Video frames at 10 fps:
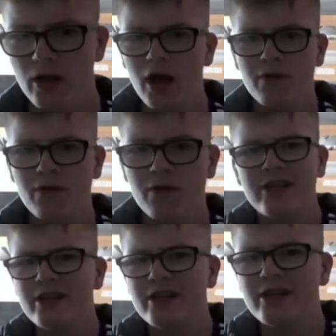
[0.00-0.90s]
I think
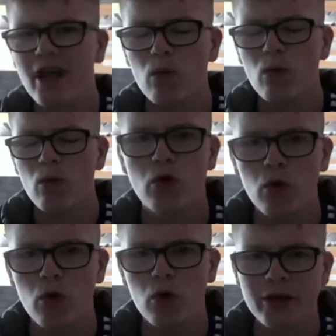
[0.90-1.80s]
he did get on the
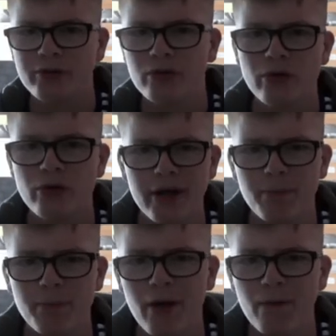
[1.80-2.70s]
score sheet. He was creating a
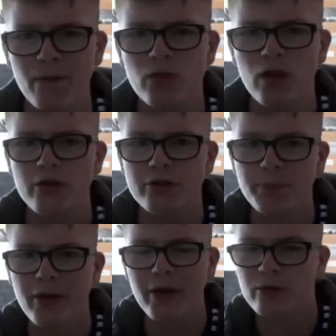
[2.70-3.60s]
bit of
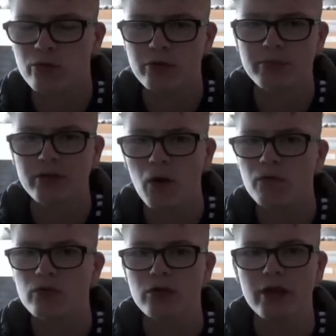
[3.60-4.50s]
space for
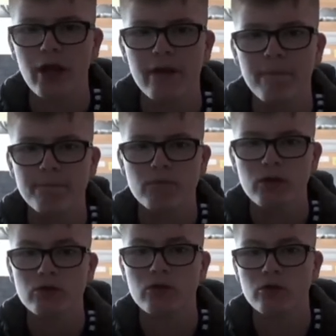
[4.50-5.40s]
himself to get
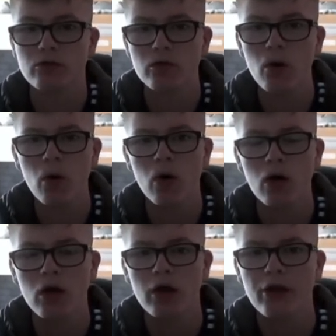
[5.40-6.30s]
to score.
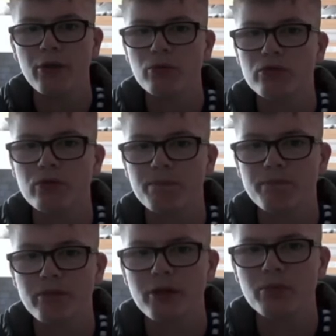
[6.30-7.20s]
He was
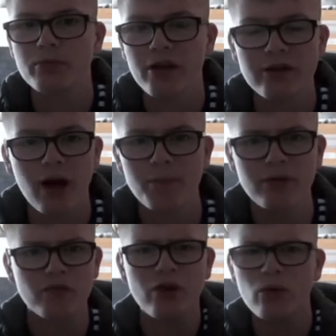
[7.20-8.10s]
in that
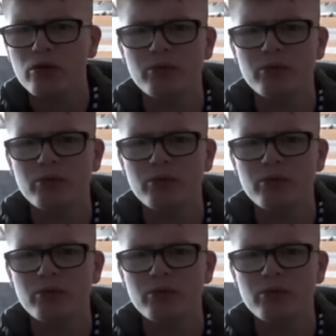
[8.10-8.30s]
midfield.